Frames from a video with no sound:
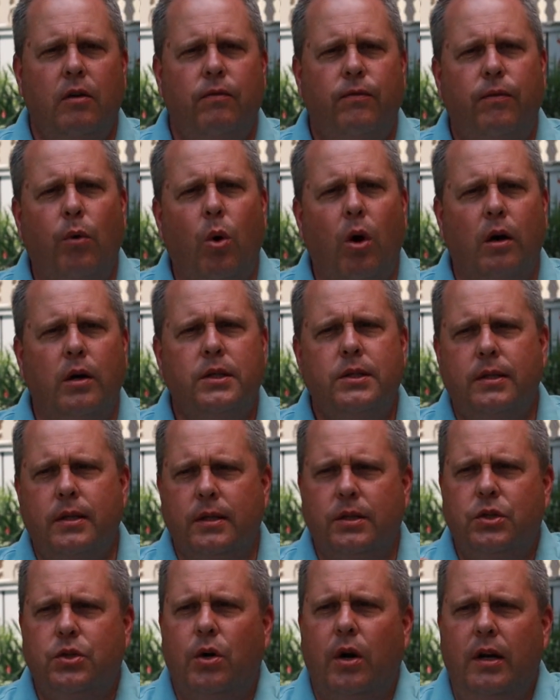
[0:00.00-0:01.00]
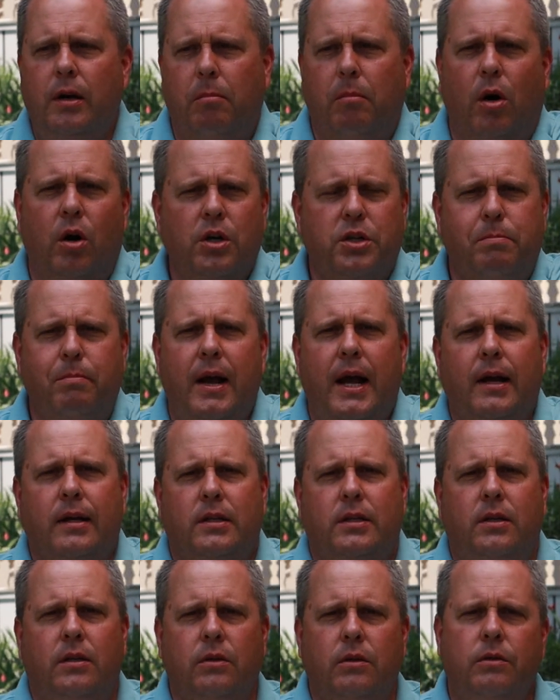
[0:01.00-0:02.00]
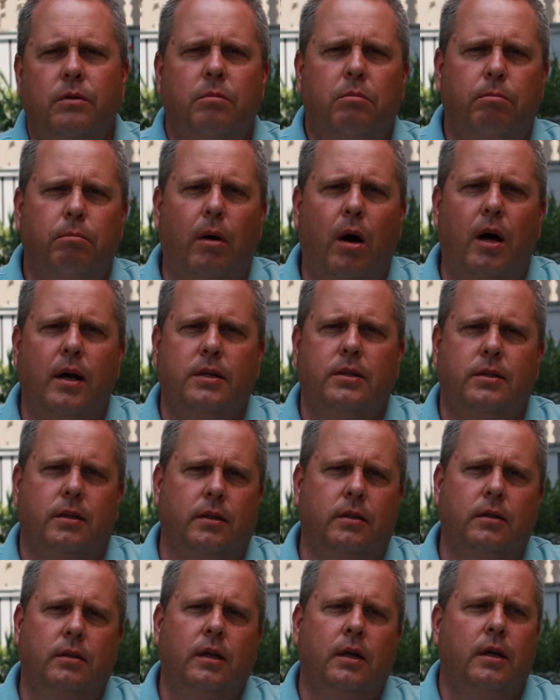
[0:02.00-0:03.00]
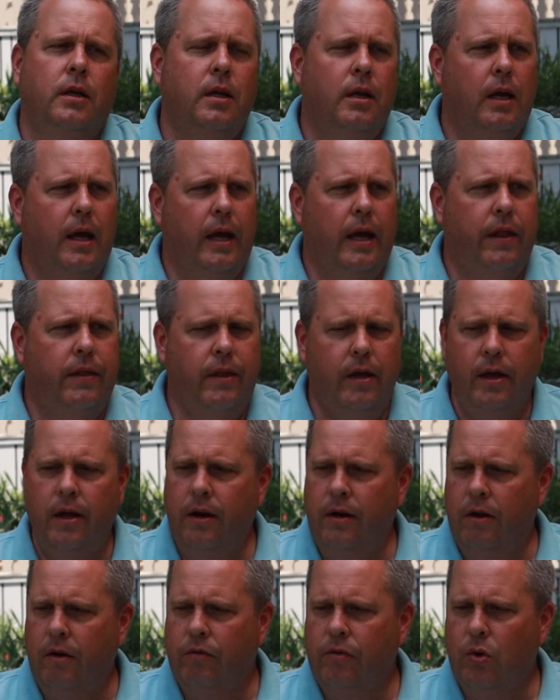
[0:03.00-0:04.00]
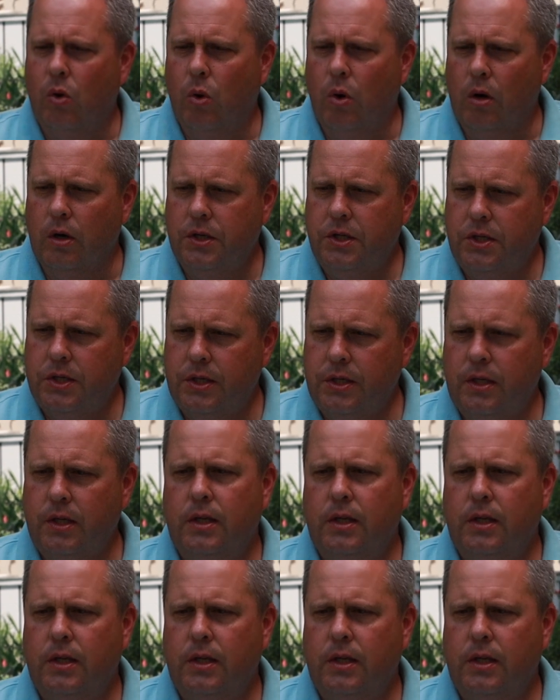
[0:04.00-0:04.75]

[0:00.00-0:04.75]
force that's trying to march back to Boston. And then, of course,